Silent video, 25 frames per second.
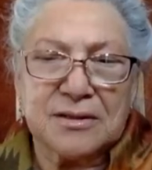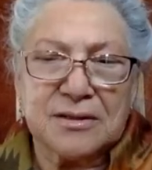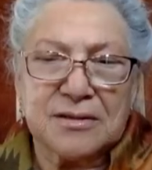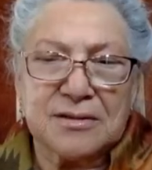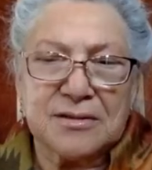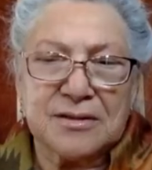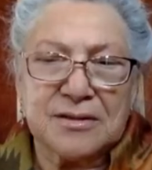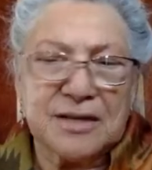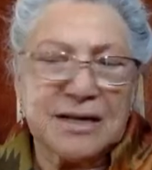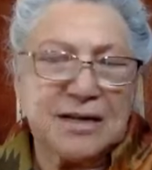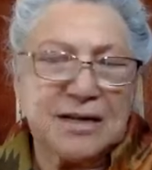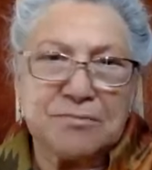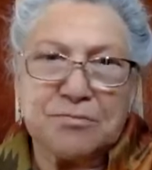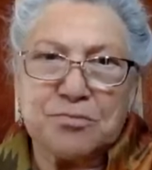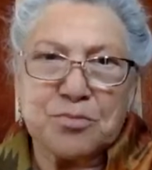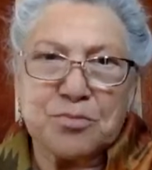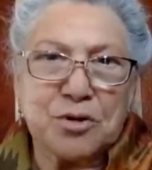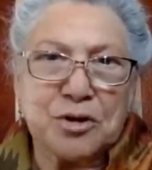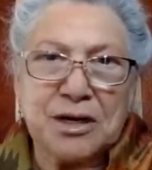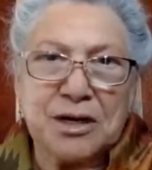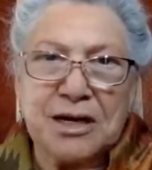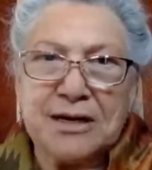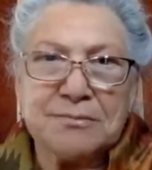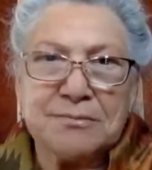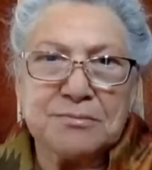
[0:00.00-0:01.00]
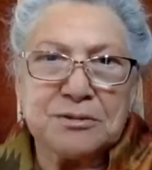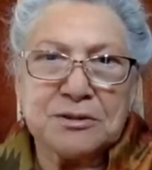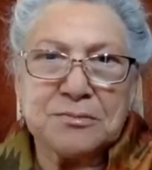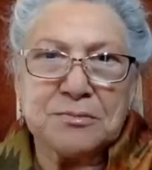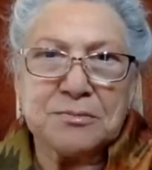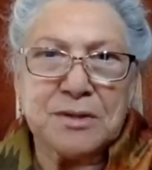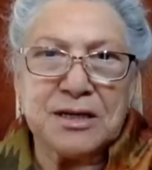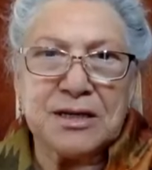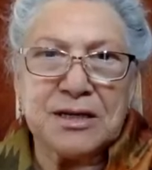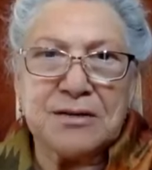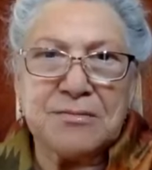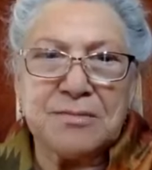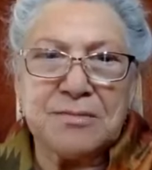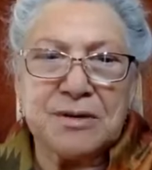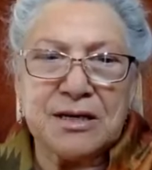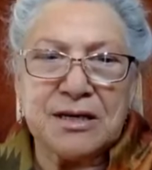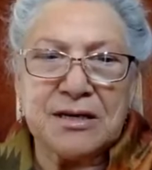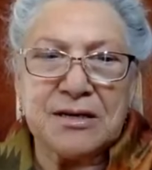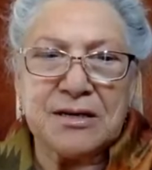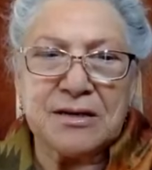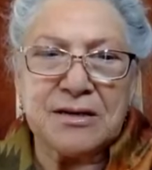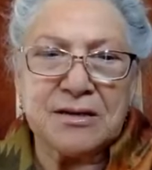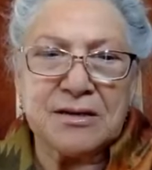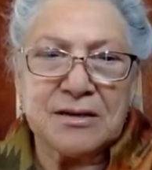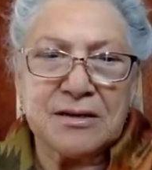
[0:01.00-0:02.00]
that perhaps
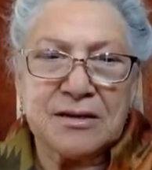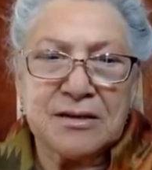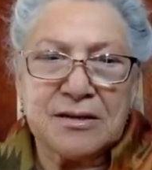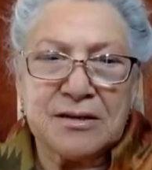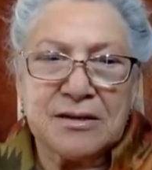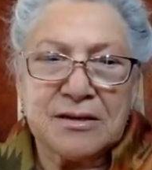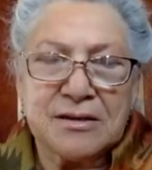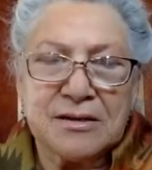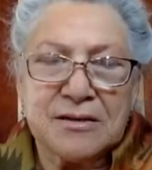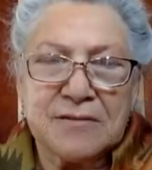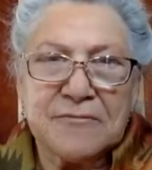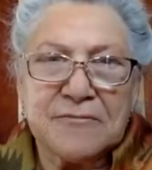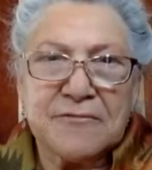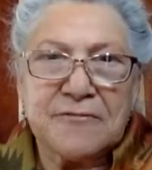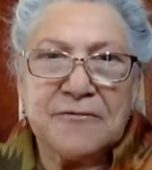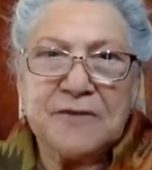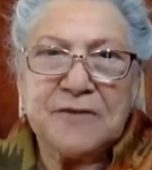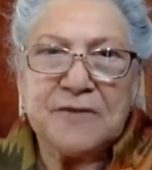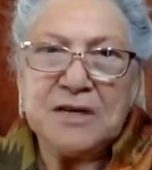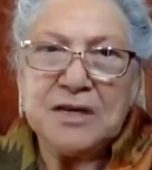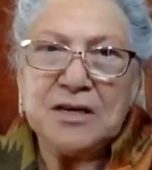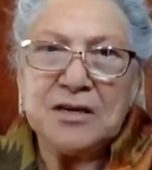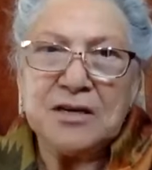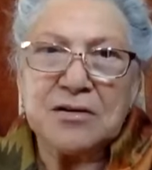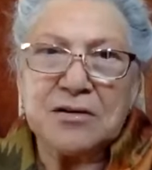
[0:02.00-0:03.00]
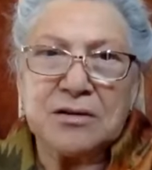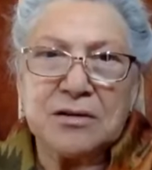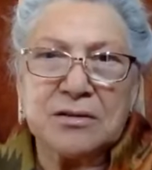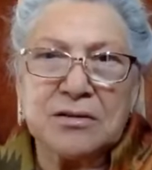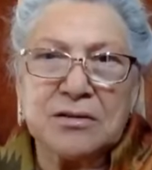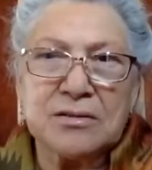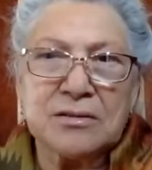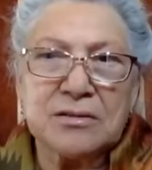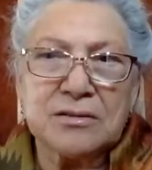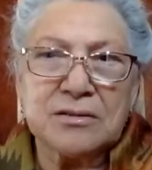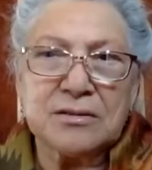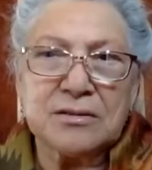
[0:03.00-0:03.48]
maybe feel